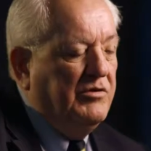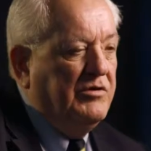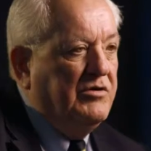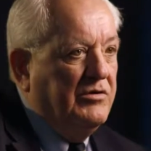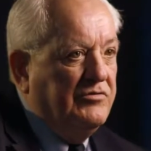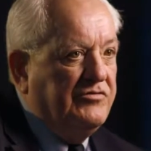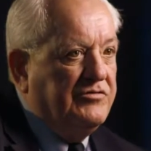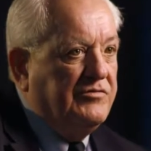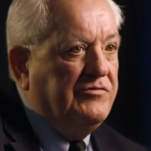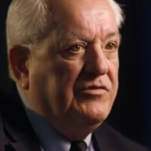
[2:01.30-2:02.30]
put it in code,
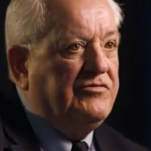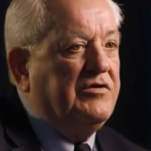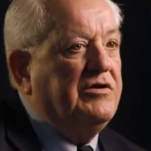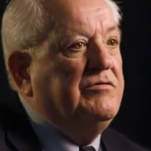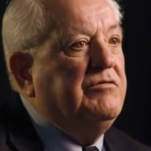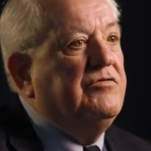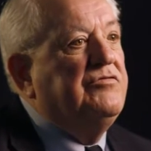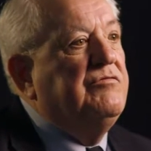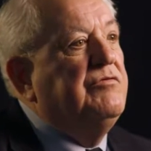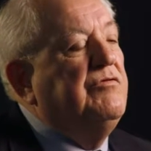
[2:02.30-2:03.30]
sent the request to
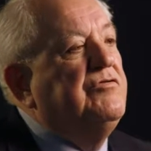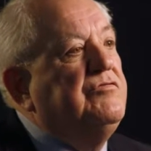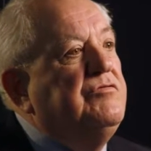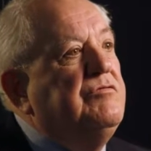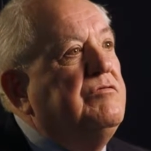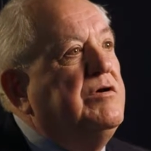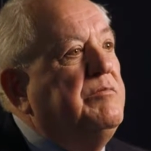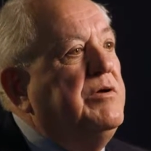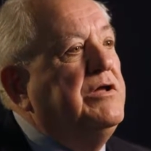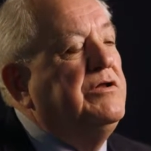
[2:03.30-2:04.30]
headquarters, request to
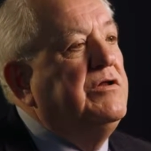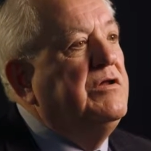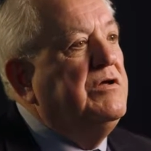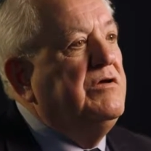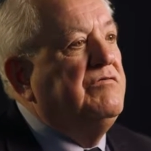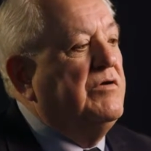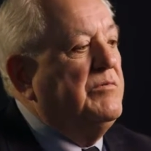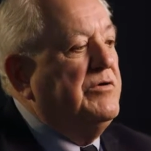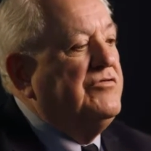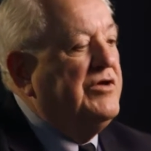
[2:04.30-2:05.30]
abandon
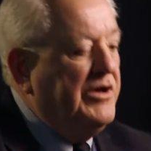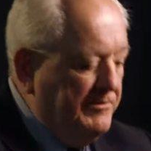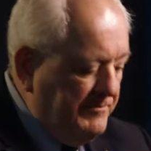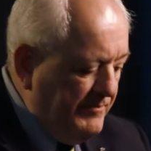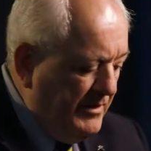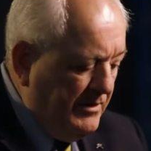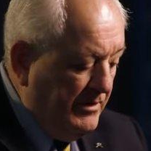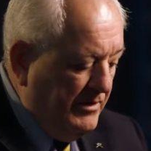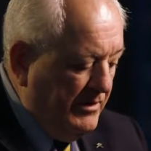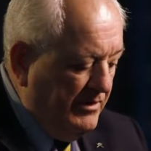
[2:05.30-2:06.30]
Firebase Cape.
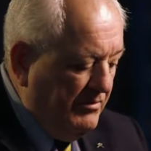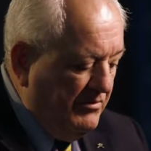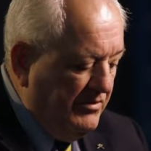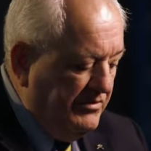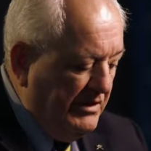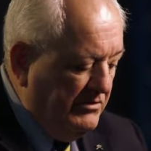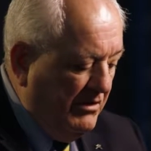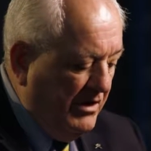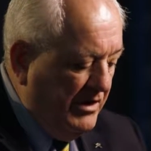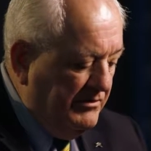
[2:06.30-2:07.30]
Didn't take
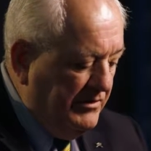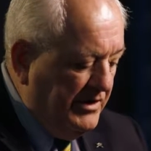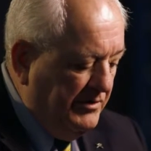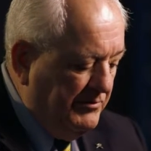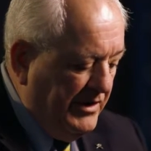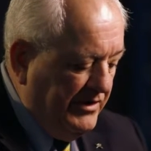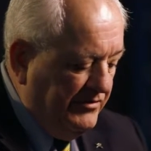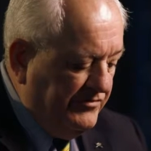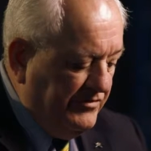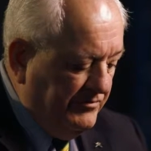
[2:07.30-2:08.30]
long, came back
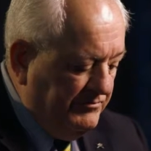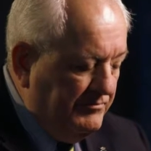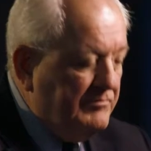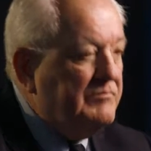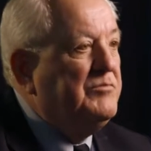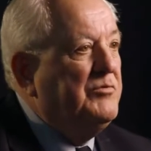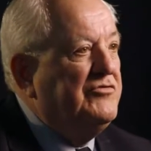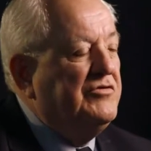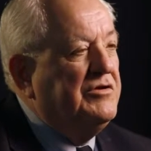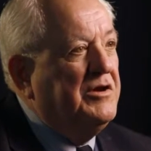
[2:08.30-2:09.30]
and said,
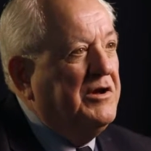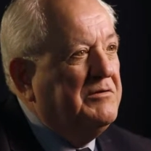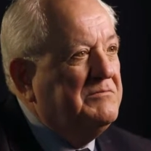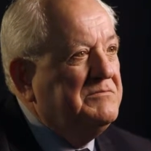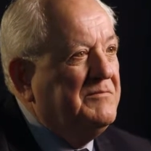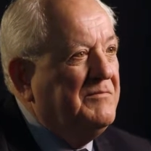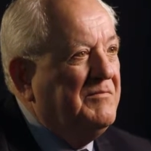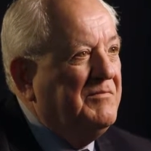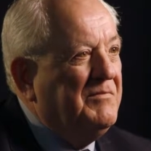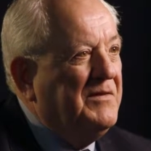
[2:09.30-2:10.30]
permission denied.
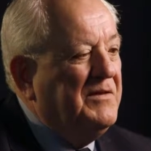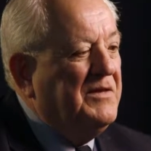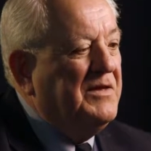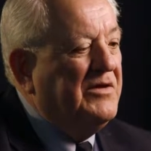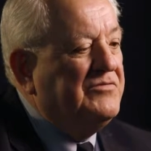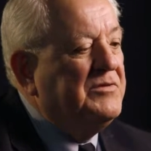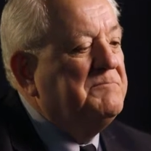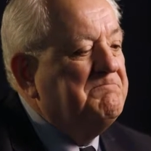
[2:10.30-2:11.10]
I said,